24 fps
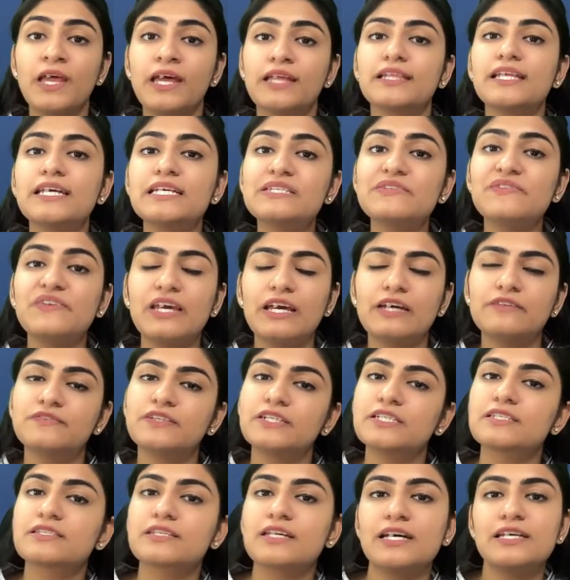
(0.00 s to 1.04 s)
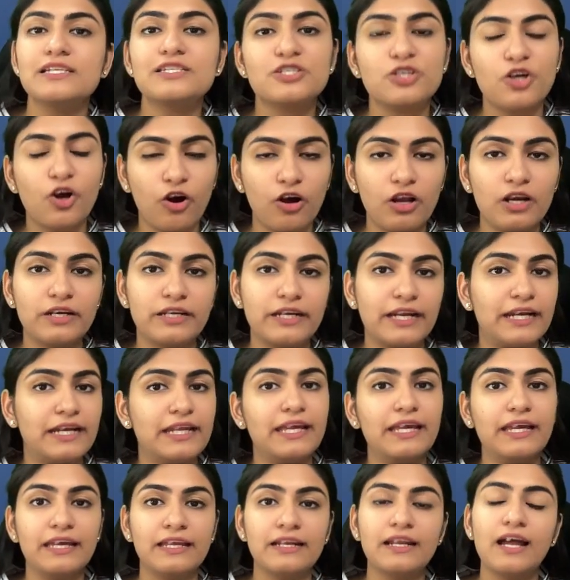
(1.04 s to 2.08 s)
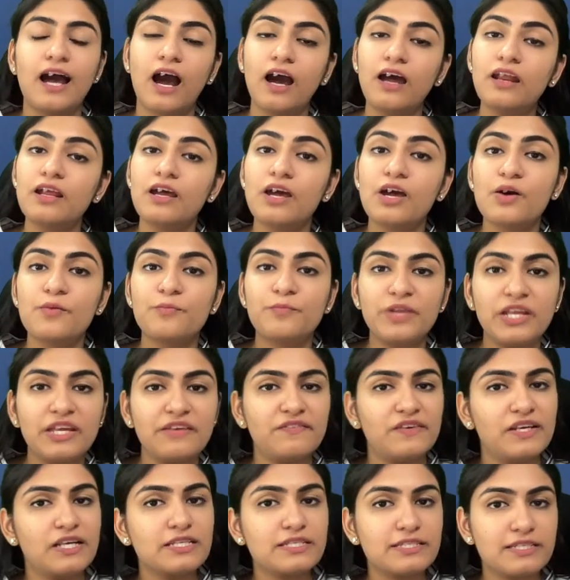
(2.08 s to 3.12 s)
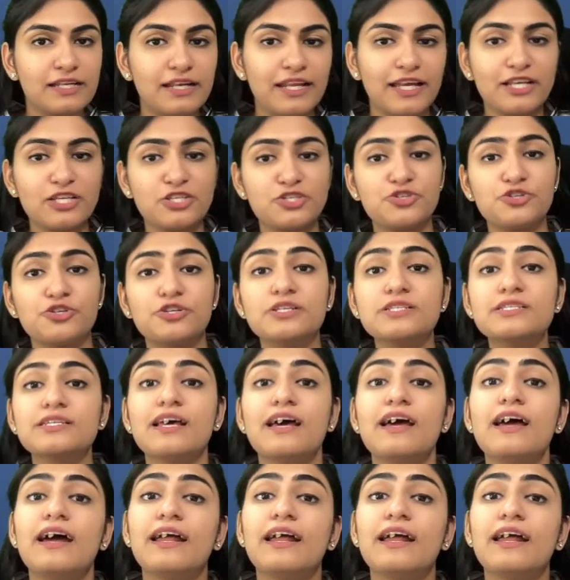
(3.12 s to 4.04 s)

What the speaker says: This we have discussed already in our previous lectures.